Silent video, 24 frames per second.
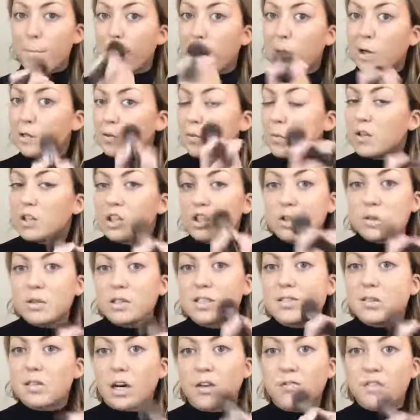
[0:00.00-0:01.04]
Because when you're
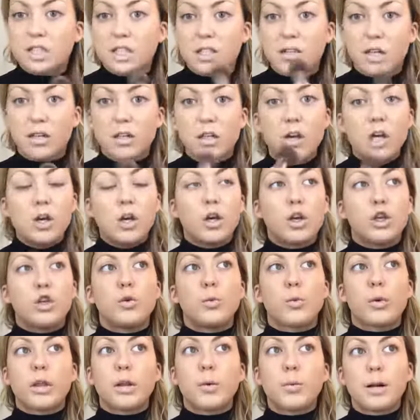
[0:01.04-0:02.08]
doing self-tan,
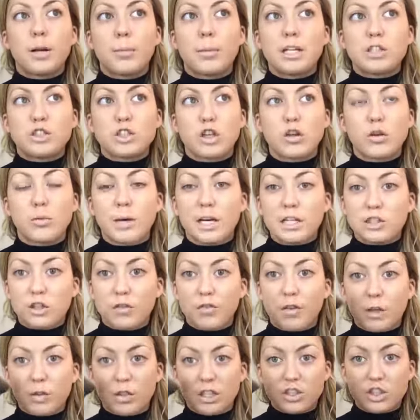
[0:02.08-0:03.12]
you really want to make sure you match your
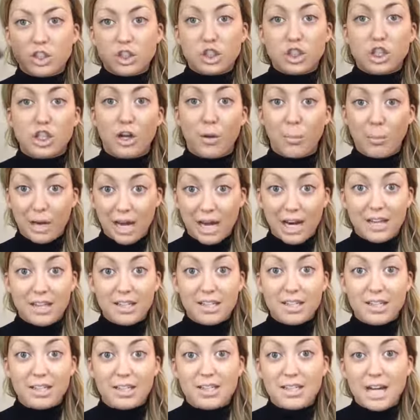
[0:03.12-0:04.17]
foundation to your
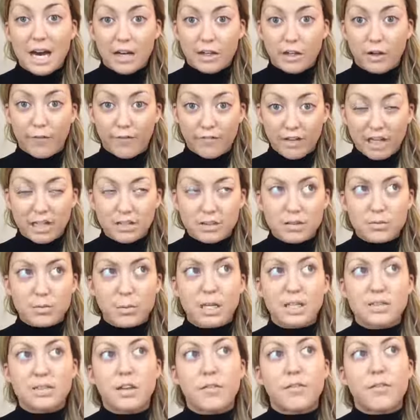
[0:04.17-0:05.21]
body and not your face.
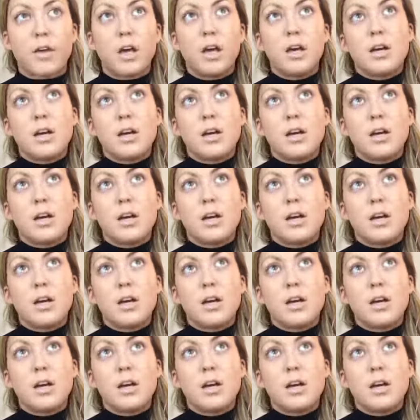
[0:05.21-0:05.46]
Because if